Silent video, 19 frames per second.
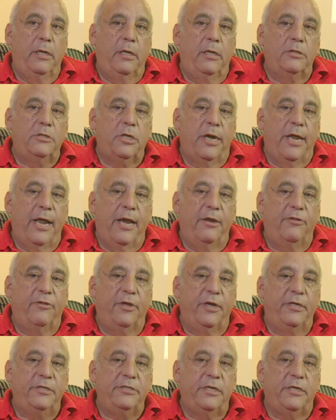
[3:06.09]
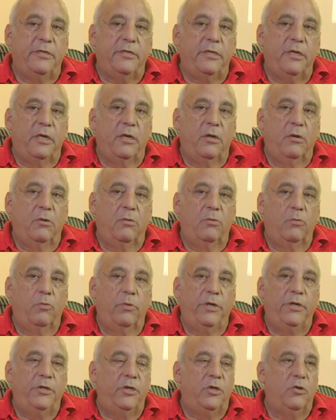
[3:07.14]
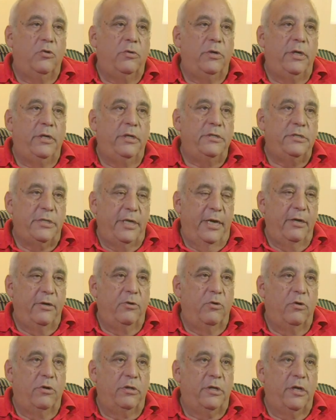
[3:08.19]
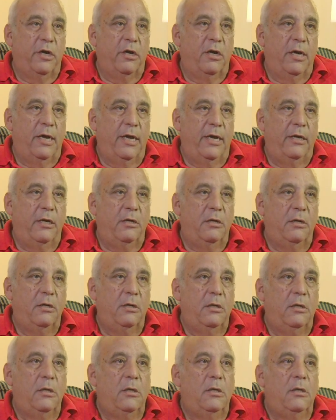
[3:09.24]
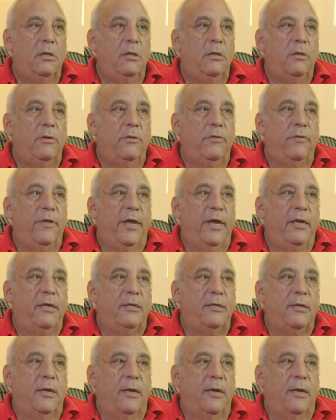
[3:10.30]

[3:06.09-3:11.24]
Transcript: There's a lot of things that we do in the state of North Carolina that